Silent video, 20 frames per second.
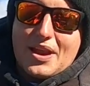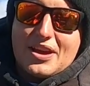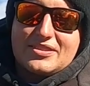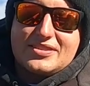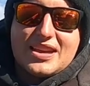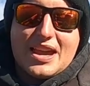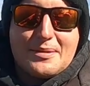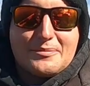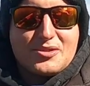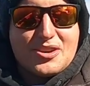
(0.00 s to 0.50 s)

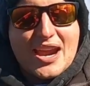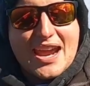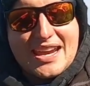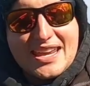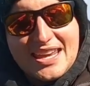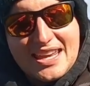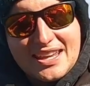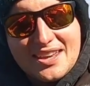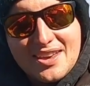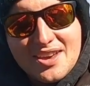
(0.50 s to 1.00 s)
wintertime
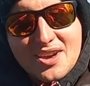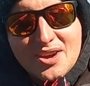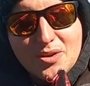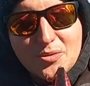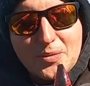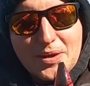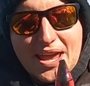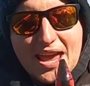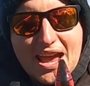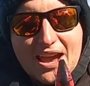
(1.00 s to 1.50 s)
cranking,
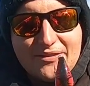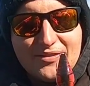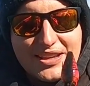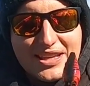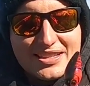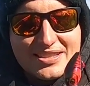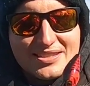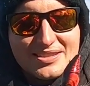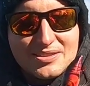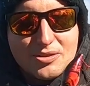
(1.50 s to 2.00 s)
we have
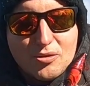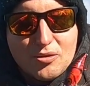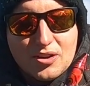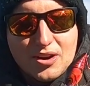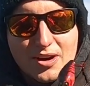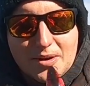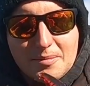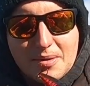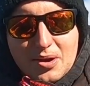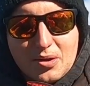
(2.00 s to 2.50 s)
the
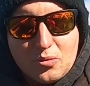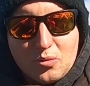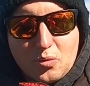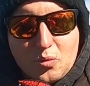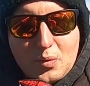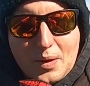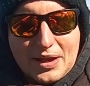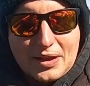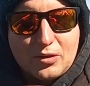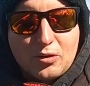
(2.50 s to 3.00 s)
Storm
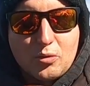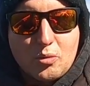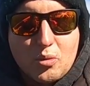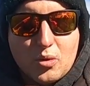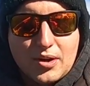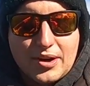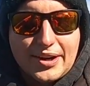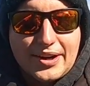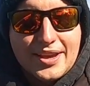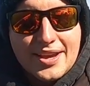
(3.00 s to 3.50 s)

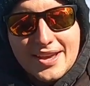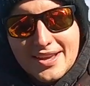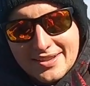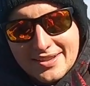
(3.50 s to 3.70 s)
Wigglewort.